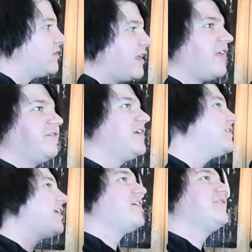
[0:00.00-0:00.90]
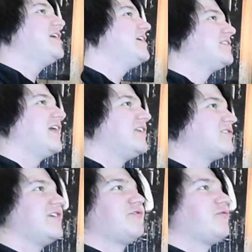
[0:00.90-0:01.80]
C'est la vie,
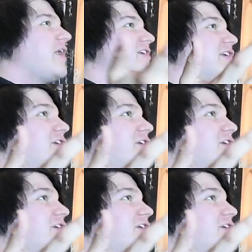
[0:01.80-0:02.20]
it's French.